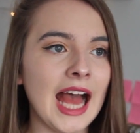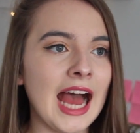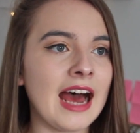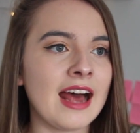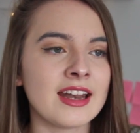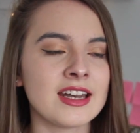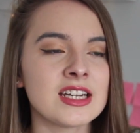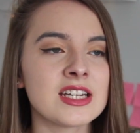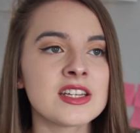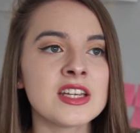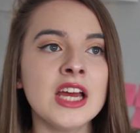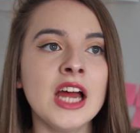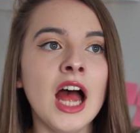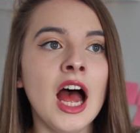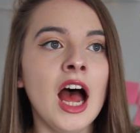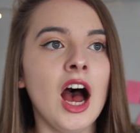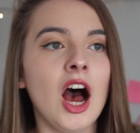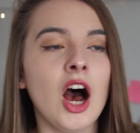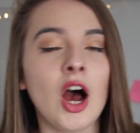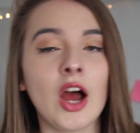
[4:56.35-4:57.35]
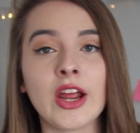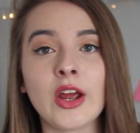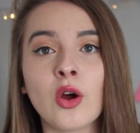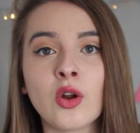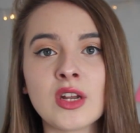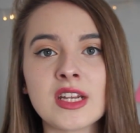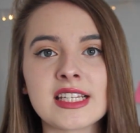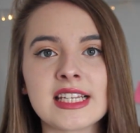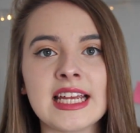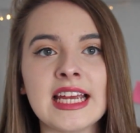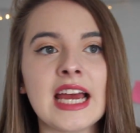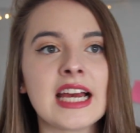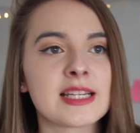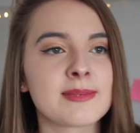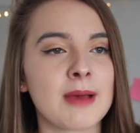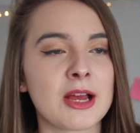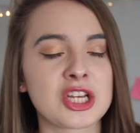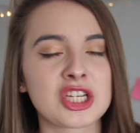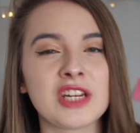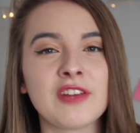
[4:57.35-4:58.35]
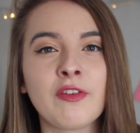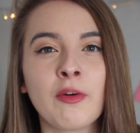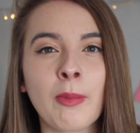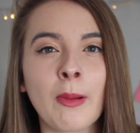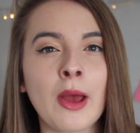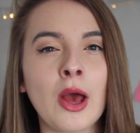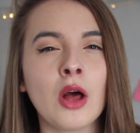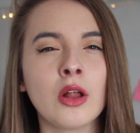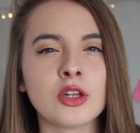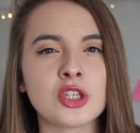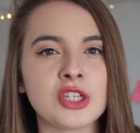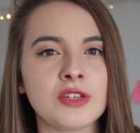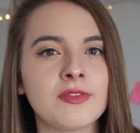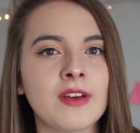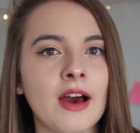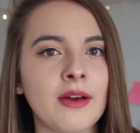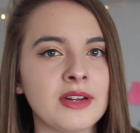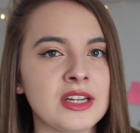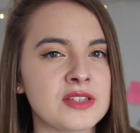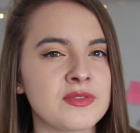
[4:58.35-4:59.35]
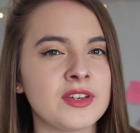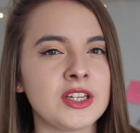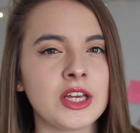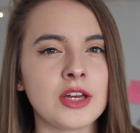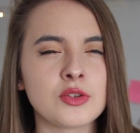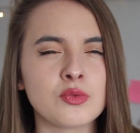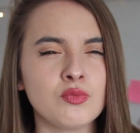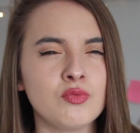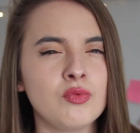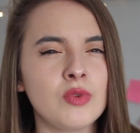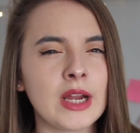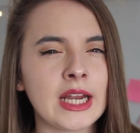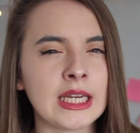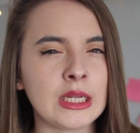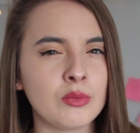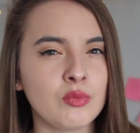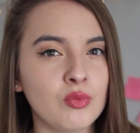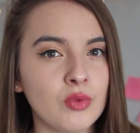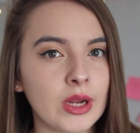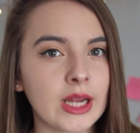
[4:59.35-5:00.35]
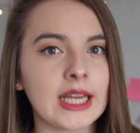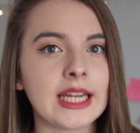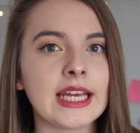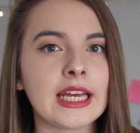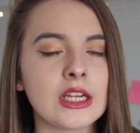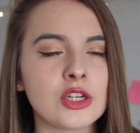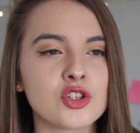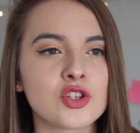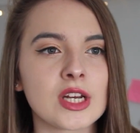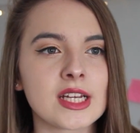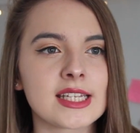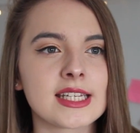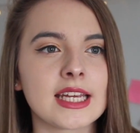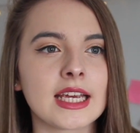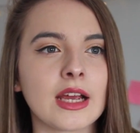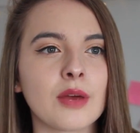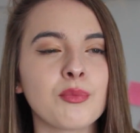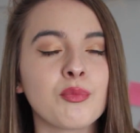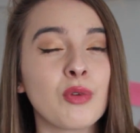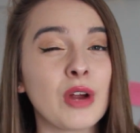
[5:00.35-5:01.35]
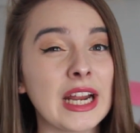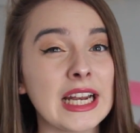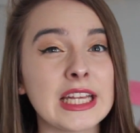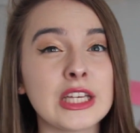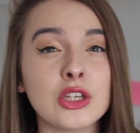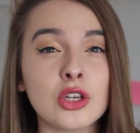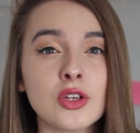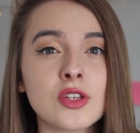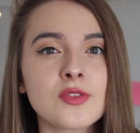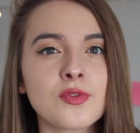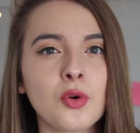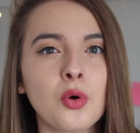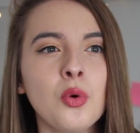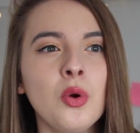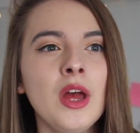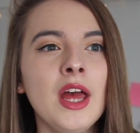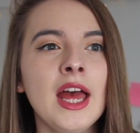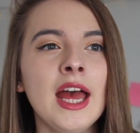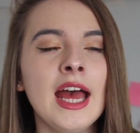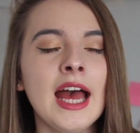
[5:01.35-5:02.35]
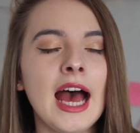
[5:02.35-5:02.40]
and I honestly, especially for biology, found his videos really, really interesting and really useful.